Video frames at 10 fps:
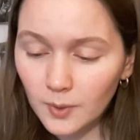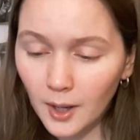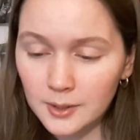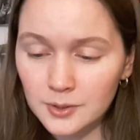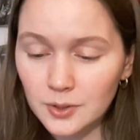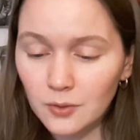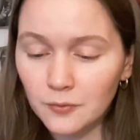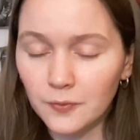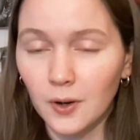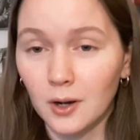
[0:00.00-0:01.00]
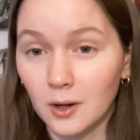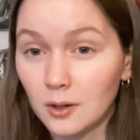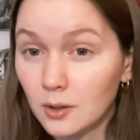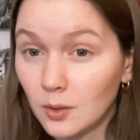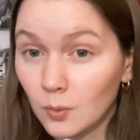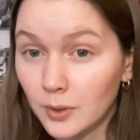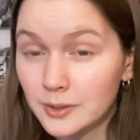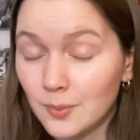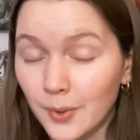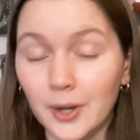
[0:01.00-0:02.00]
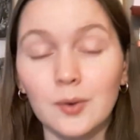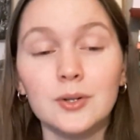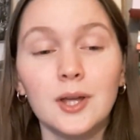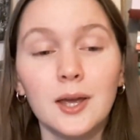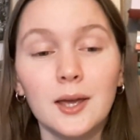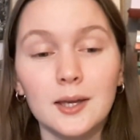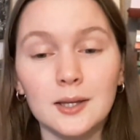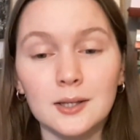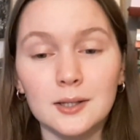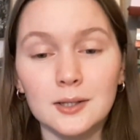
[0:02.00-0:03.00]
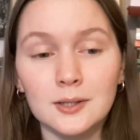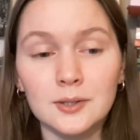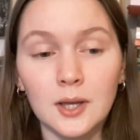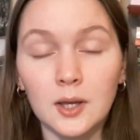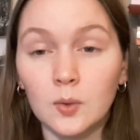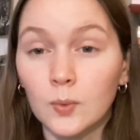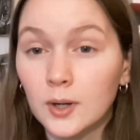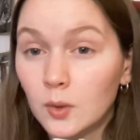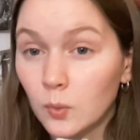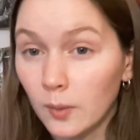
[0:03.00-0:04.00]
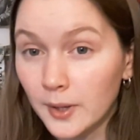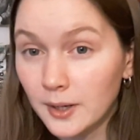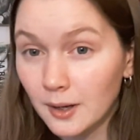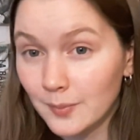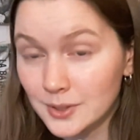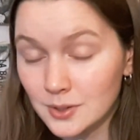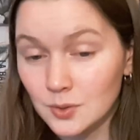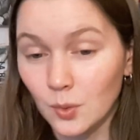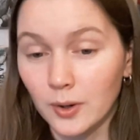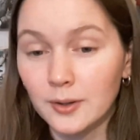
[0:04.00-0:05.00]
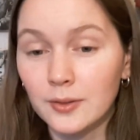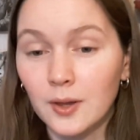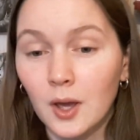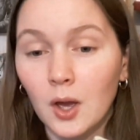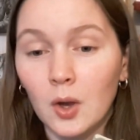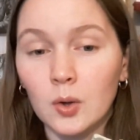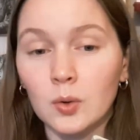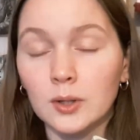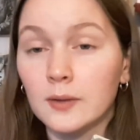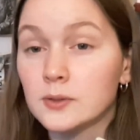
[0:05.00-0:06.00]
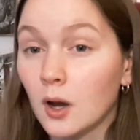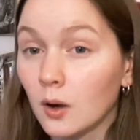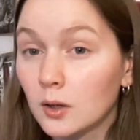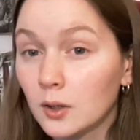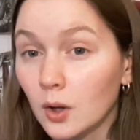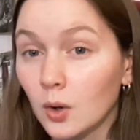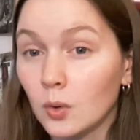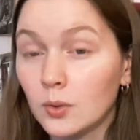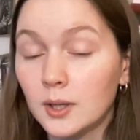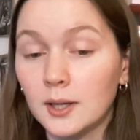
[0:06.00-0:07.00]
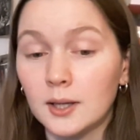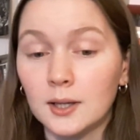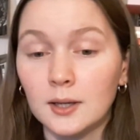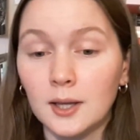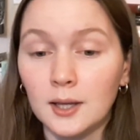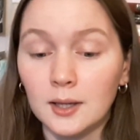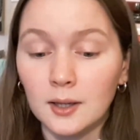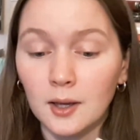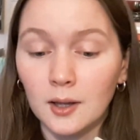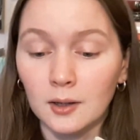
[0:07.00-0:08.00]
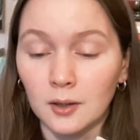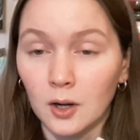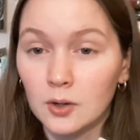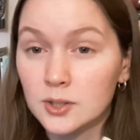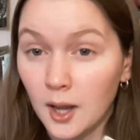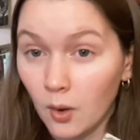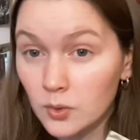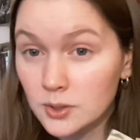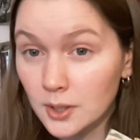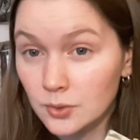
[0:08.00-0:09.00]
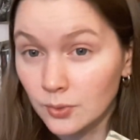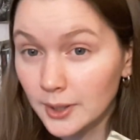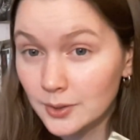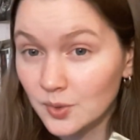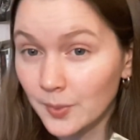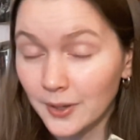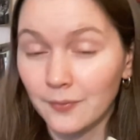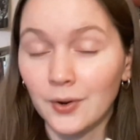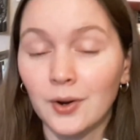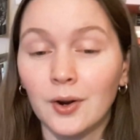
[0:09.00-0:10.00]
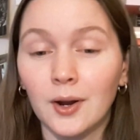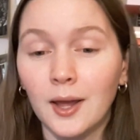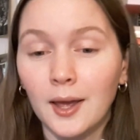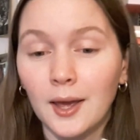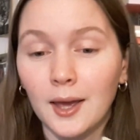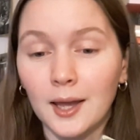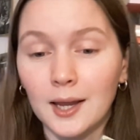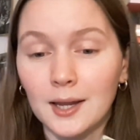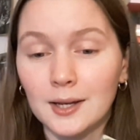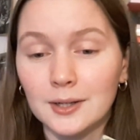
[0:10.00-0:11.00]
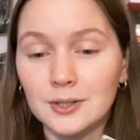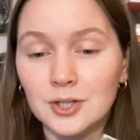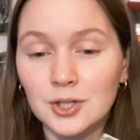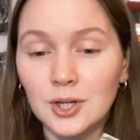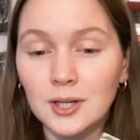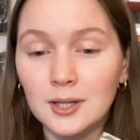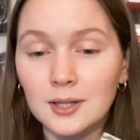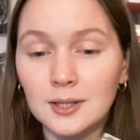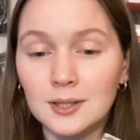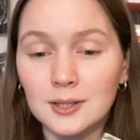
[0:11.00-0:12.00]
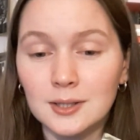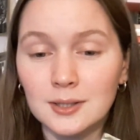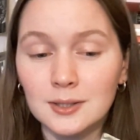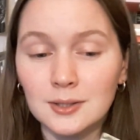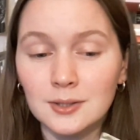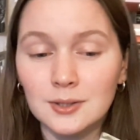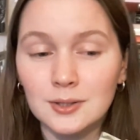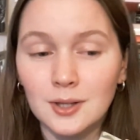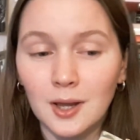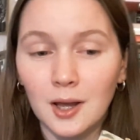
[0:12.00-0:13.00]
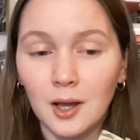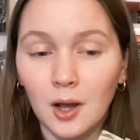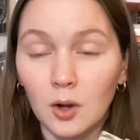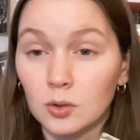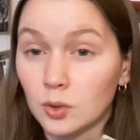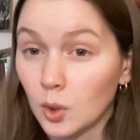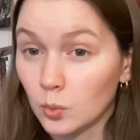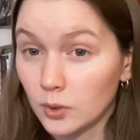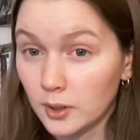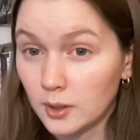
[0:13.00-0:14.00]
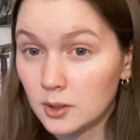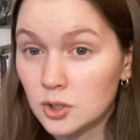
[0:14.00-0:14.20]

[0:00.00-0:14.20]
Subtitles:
And so far, what it's about is a widowed woman named Mrs. North who lives all alone in a large house that's really too big for her. And she is lonely.